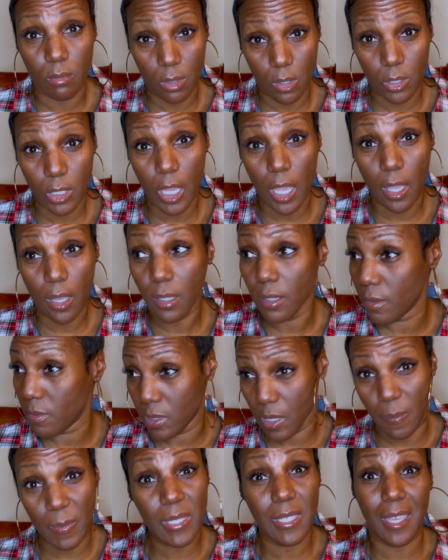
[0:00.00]
Okay,
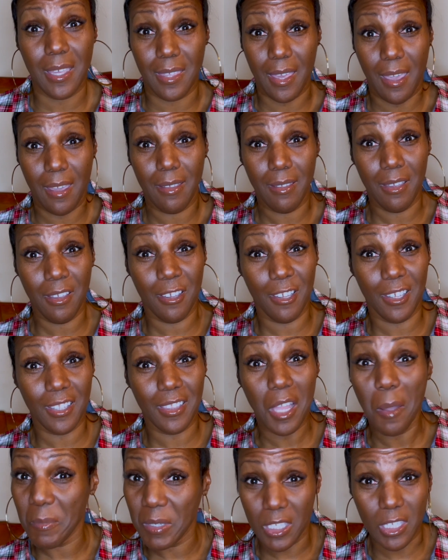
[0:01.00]
let me say that.
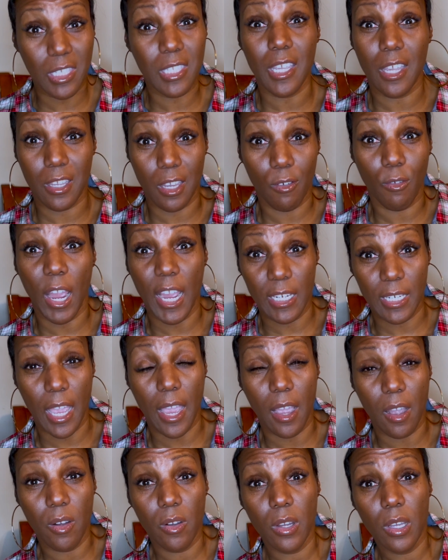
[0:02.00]
Let me just tell you right
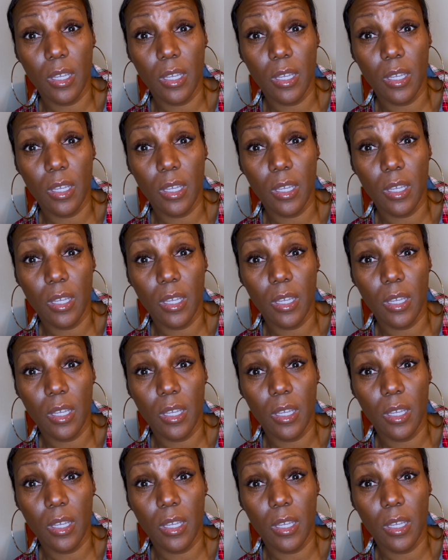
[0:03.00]
now.